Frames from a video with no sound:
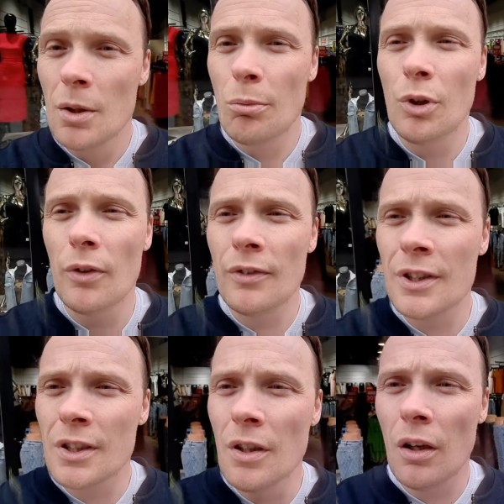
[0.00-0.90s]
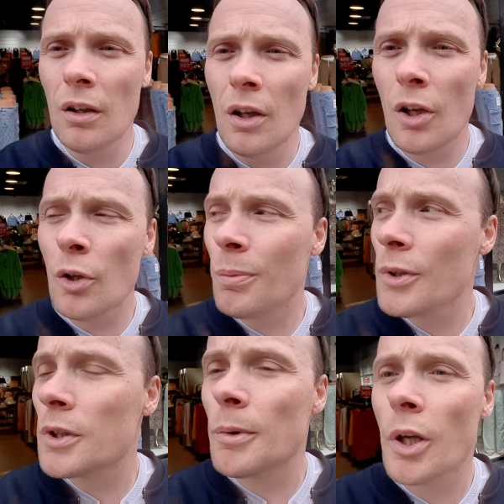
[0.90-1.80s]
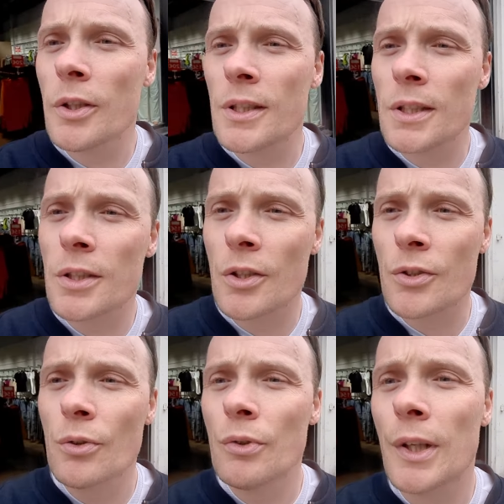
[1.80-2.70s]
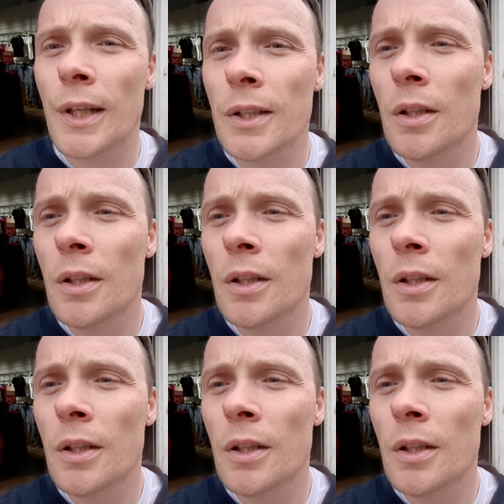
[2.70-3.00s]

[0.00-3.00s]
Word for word: but there's not a lot open to be honest. It's a Sunday